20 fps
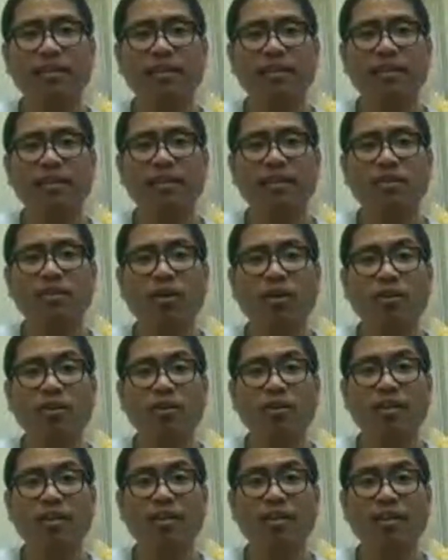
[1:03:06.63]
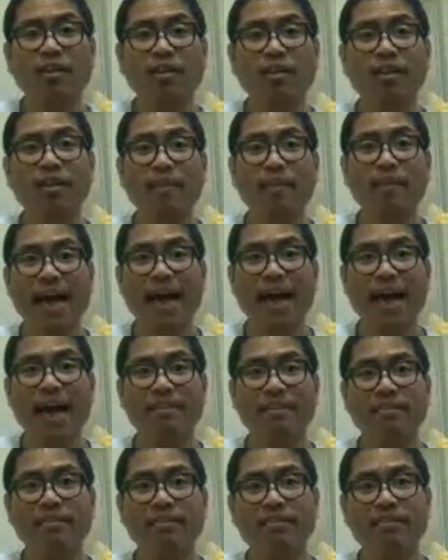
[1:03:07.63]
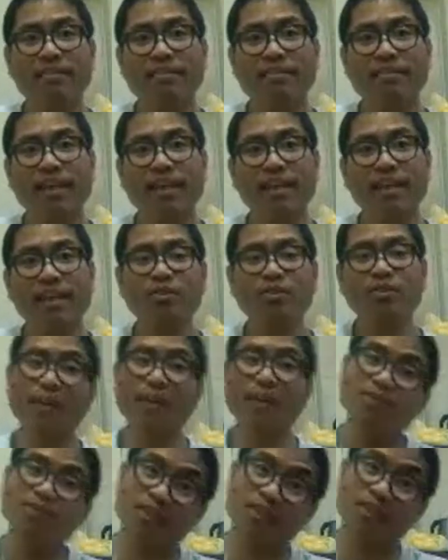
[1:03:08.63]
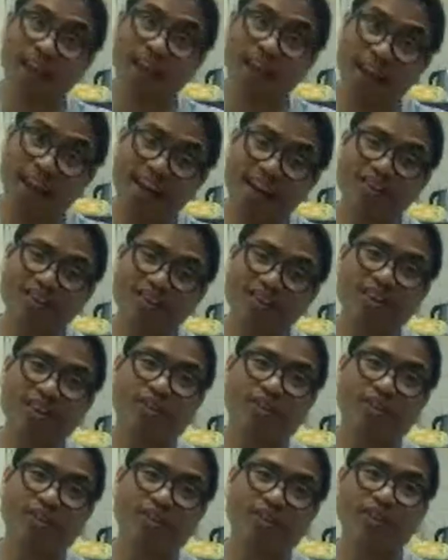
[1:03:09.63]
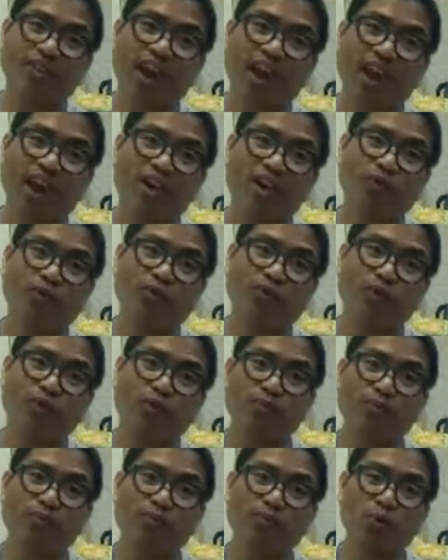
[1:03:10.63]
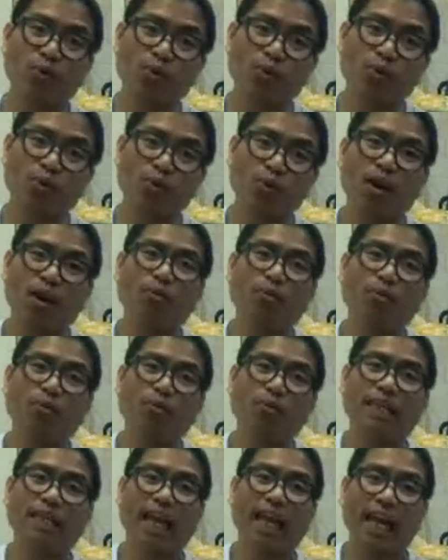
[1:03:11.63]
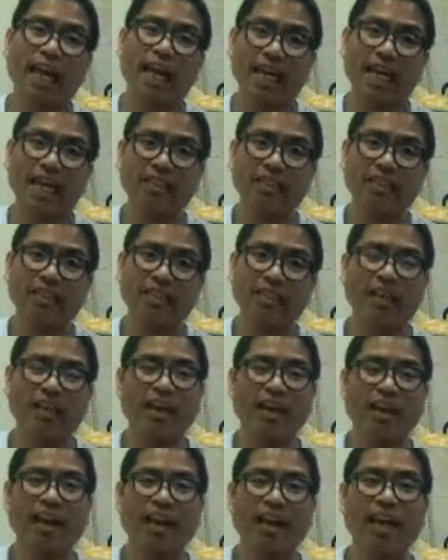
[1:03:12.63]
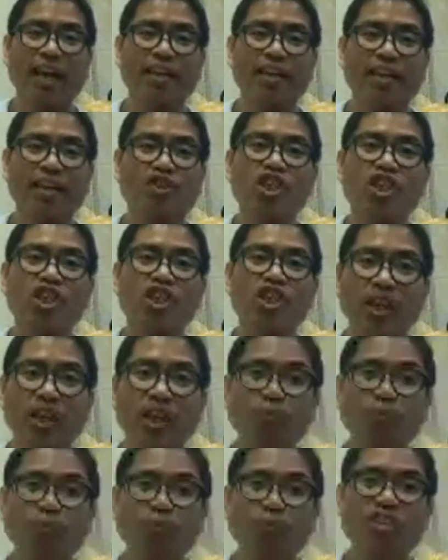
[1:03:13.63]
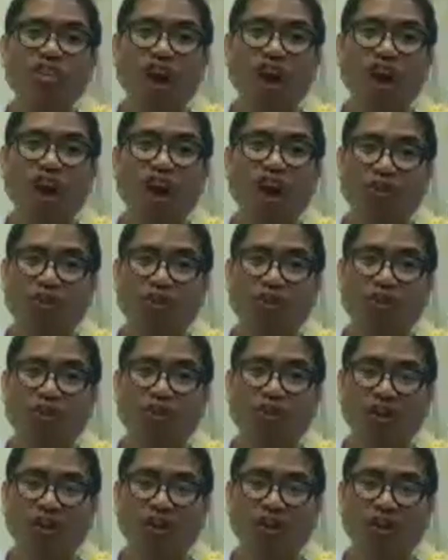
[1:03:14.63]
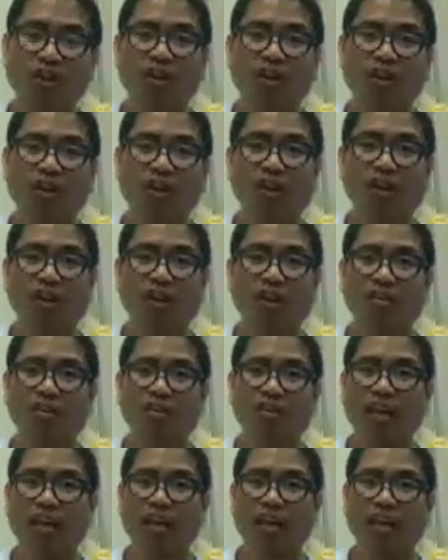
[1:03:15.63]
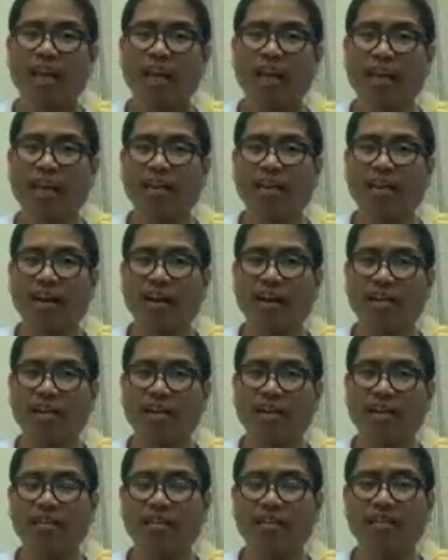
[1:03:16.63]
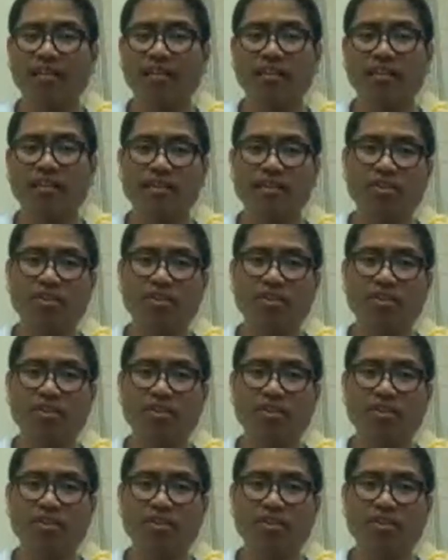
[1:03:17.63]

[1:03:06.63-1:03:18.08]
So the low density is really bad. Okay, so meaning to say there's a greater area for them to propagate and generate with each other. Okay, like that.